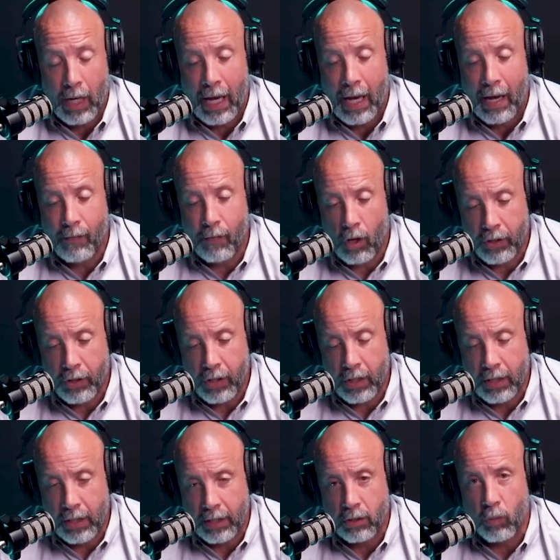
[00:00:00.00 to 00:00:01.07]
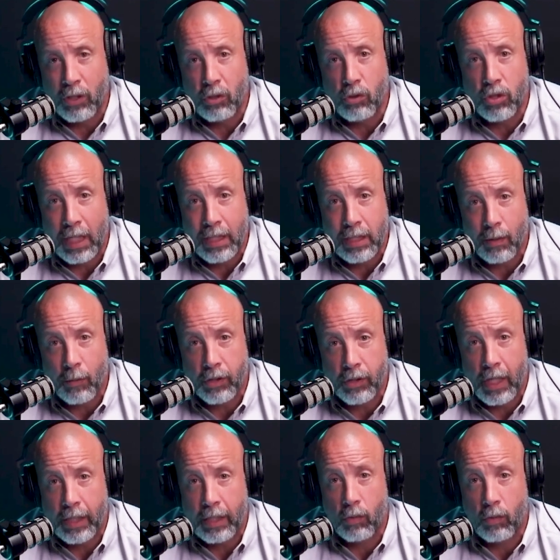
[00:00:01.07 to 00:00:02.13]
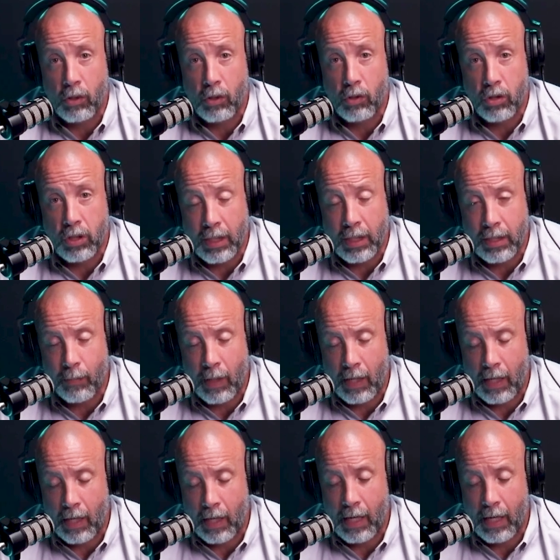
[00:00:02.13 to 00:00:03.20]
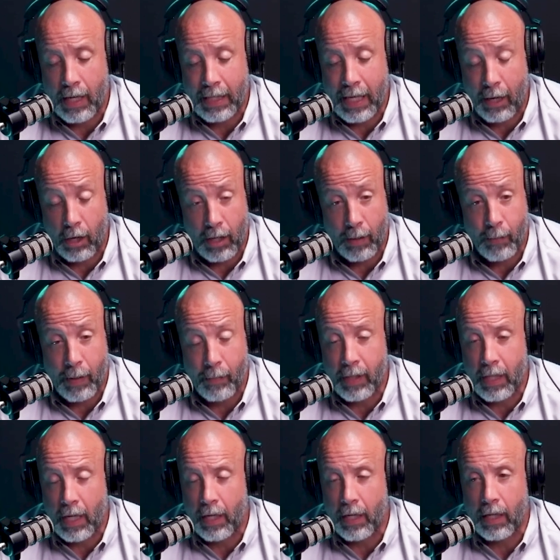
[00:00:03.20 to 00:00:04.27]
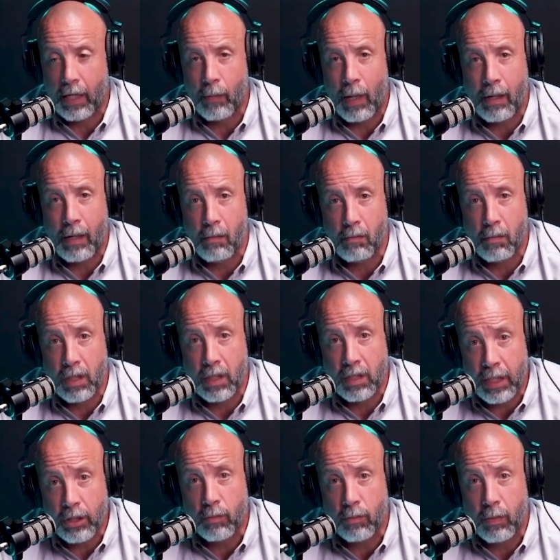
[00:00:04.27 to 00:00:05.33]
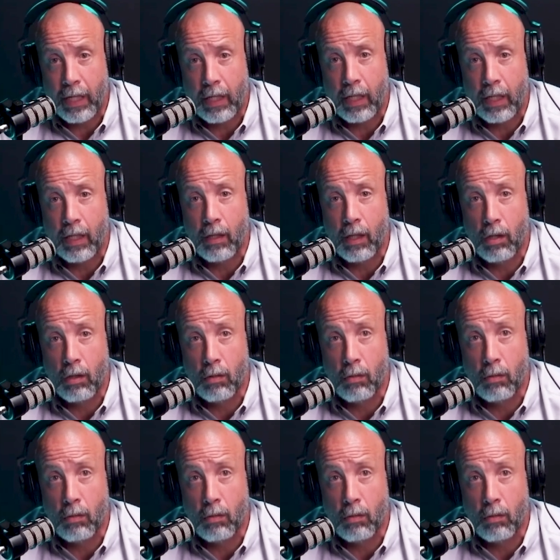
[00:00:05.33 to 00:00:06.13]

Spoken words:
when I have authenticity, when you sense I'm authentic, when you sense I care and I'm empathetic, and my decision making,